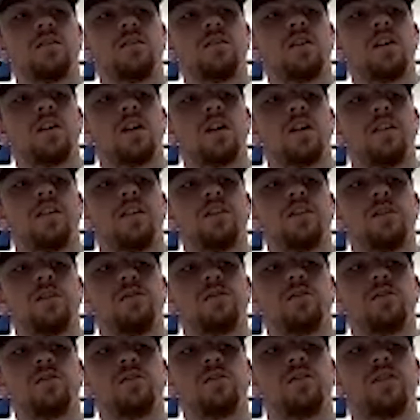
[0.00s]
that you have
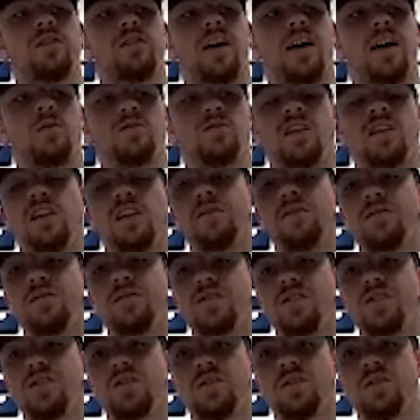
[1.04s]
to live outside the
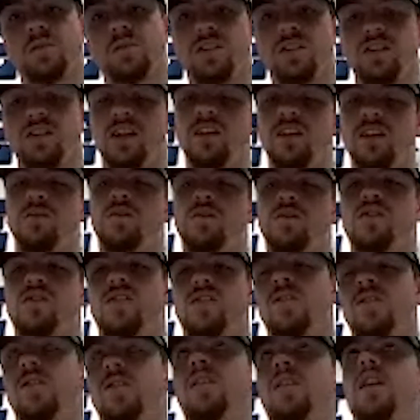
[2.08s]
facility. Because in the
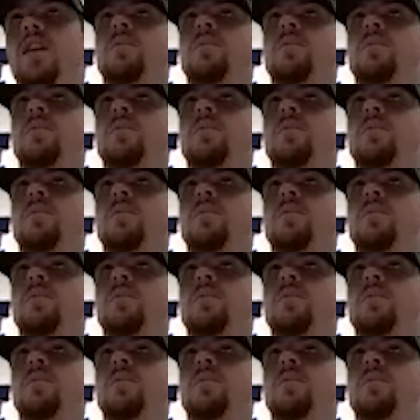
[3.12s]
facility, I